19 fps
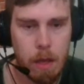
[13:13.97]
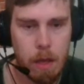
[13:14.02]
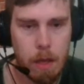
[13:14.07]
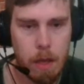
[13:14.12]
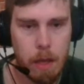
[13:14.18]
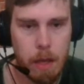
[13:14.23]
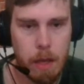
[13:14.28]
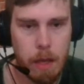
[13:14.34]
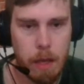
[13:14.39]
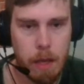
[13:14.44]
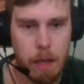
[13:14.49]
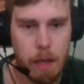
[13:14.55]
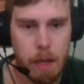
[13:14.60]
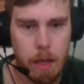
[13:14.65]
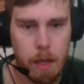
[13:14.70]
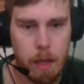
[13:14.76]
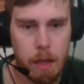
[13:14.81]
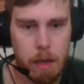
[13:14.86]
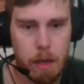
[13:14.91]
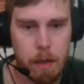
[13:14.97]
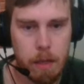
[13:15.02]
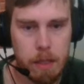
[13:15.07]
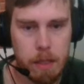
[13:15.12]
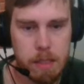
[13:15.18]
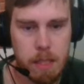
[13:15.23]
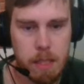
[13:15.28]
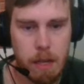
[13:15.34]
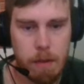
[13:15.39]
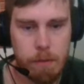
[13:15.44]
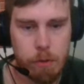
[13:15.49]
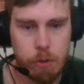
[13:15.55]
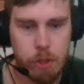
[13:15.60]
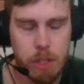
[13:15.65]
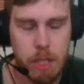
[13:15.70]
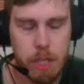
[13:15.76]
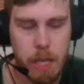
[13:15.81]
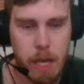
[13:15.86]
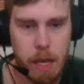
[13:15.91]
and instead of rook
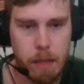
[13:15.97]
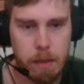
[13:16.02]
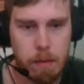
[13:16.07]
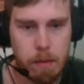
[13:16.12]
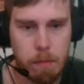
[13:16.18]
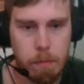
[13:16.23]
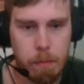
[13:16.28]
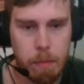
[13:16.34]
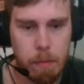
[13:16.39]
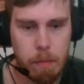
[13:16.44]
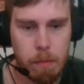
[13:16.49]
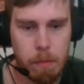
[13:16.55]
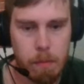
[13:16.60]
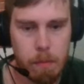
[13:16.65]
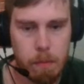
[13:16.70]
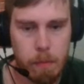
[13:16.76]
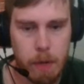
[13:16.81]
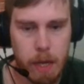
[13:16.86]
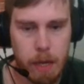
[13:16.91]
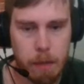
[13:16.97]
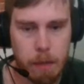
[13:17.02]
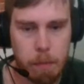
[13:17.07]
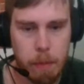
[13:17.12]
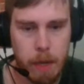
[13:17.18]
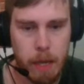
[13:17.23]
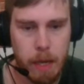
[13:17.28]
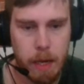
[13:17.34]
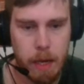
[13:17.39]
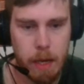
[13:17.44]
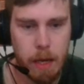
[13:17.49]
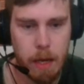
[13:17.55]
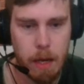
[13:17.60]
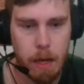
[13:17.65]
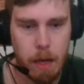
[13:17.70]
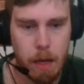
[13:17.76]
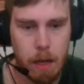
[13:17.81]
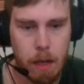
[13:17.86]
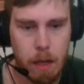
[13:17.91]
c8, black played
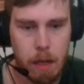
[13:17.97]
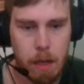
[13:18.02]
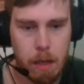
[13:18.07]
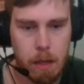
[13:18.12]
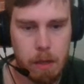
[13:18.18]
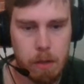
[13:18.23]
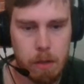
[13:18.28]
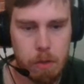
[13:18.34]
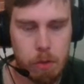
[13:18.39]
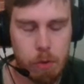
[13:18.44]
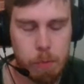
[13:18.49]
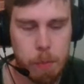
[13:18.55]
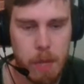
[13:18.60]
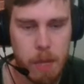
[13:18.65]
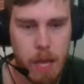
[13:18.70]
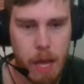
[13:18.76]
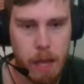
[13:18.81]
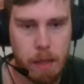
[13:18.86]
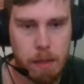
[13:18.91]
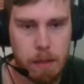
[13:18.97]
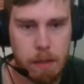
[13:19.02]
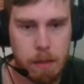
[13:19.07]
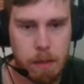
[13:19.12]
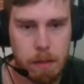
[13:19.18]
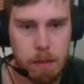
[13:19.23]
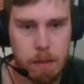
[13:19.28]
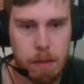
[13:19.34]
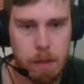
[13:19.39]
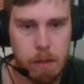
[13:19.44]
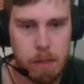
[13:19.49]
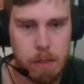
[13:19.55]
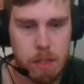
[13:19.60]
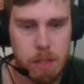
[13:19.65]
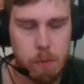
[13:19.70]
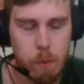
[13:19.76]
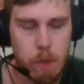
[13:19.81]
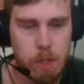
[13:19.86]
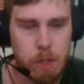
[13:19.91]
rook b8. He
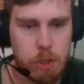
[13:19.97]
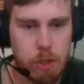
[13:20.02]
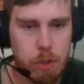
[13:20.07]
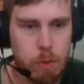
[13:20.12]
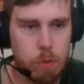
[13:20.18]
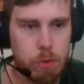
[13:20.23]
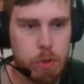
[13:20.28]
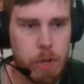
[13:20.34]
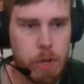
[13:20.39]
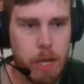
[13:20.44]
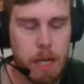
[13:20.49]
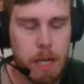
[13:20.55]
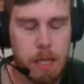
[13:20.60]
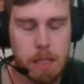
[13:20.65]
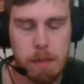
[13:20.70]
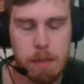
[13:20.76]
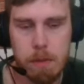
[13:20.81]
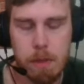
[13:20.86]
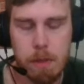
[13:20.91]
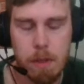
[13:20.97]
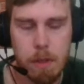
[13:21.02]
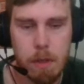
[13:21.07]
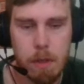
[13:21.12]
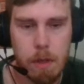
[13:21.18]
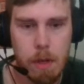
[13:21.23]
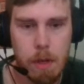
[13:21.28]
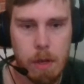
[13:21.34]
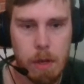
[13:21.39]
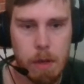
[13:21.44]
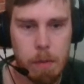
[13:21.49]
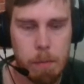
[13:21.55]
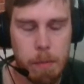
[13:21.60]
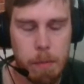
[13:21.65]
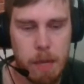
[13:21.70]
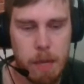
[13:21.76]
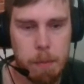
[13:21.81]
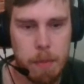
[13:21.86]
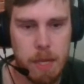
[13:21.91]
just wants to trade as
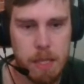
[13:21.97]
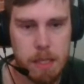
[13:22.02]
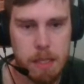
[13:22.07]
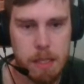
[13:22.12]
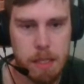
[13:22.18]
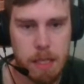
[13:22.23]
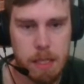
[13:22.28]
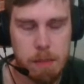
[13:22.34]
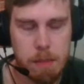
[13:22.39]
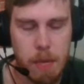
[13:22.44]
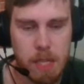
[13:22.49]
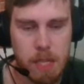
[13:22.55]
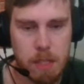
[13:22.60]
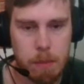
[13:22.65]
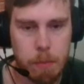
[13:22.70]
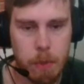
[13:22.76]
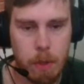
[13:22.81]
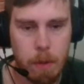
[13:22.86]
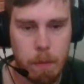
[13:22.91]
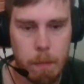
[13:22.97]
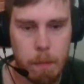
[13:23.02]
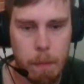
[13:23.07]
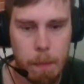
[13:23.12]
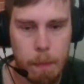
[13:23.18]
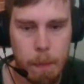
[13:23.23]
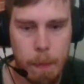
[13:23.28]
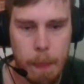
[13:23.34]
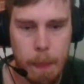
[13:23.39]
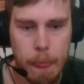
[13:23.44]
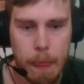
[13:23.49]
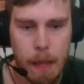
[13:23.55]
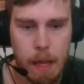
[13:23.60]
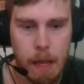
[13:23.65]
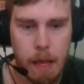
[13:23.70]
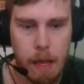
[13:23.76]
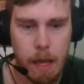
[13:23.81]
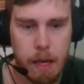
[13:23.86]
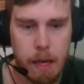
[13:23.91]
many pieces as possible,
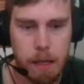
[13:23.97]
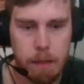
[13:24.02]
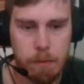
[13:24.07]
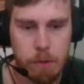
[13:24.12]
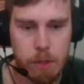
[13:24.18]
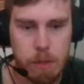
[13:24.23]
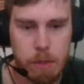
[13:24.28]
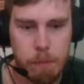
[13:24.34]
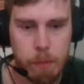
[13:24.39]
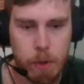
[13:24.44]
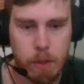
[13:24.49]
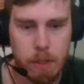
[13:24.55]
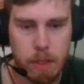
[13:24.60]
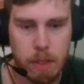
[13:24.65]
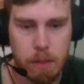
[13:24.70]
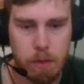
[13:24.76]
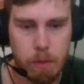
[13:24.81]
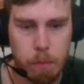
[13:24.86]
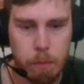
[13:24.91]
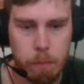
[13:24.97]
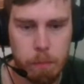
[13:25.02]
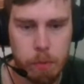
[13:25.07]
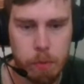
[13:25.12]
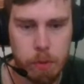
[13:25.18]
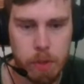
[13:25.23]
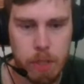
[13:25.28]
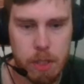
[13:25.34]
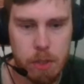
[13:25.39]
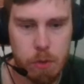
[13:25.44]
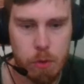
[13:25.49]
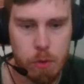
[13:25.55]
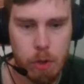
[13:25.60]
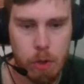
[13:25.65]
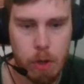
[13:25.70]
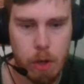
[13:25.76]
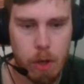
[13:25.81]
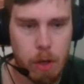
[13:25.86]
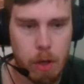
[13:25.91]
and it was important to put this
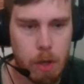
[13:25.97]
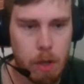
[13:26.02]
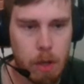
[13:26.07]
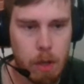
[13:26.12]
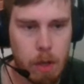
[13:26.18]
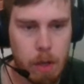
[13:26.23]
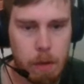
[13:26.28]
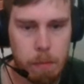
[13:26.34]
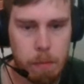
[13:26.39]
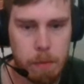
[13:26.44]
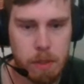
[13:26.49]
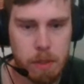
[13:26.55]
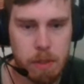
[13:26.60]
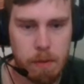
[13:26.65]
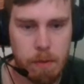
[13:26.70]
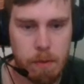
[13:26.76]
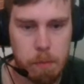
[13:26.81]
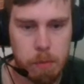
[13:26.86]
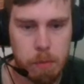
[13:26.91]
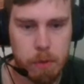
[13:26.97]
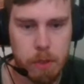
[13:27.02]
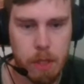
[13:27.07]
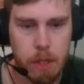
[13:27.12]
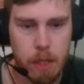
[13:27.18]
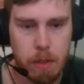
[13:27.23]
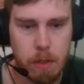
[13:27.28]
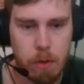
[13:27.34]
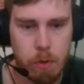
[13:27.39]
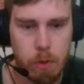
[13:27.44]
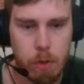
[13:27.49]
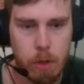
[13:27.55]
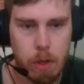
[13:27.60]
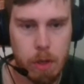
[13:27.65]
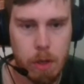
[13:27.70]
rook, because if you put the other rook,